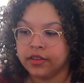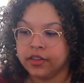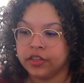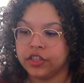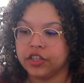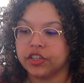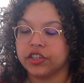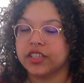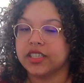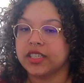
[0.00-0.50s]

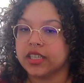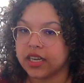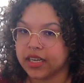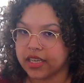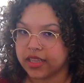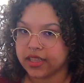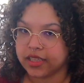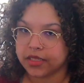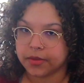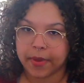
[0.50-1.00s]
you're stuck
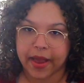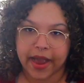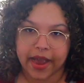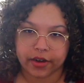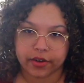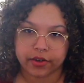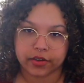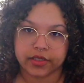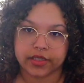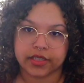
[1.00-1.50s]
in these
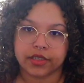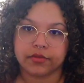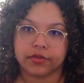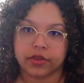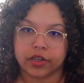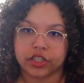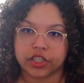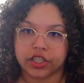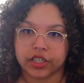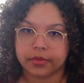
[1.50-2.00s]
patterns in
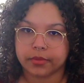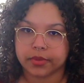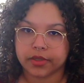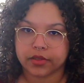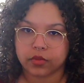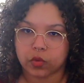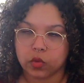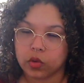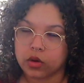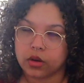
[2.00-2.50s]

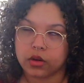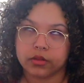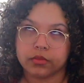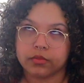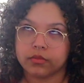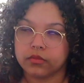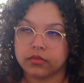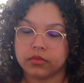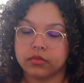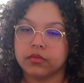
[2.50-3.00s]
friendships or
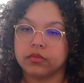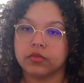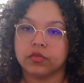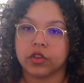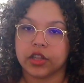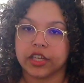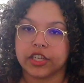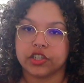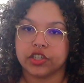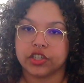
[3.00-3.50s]

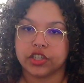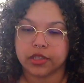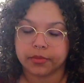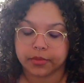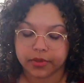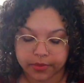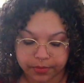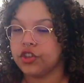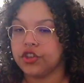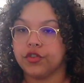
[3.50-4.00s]
relationships.